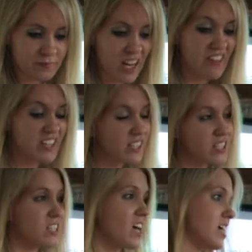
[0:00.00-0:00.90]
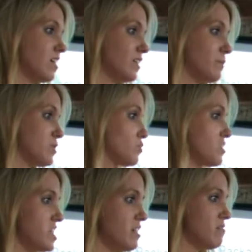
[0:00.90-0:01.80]
And this can take like
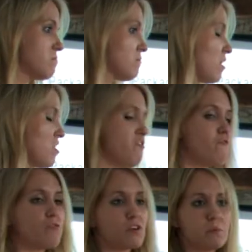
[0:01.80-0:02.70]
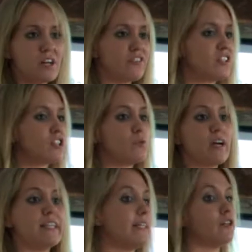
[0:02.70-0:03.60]
between 4 months to
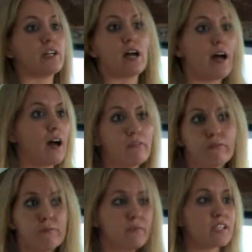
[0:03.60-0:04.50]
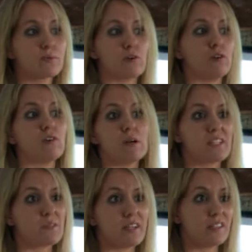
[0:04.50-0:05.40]
a year and a half, this program.
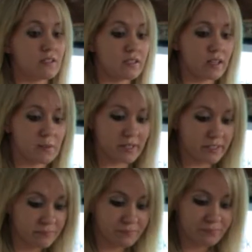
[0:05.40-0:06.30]
It depends on the timeline.